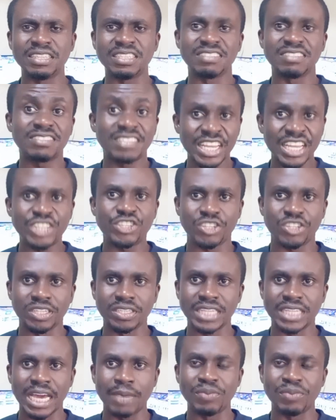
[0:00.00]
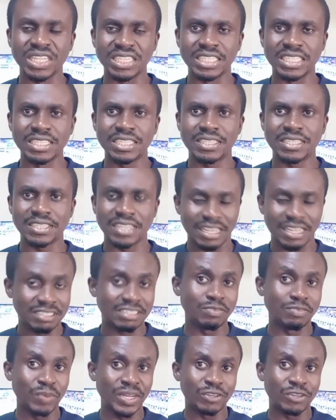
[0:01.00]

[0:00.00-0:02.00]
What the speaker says: gestational diabetes, it may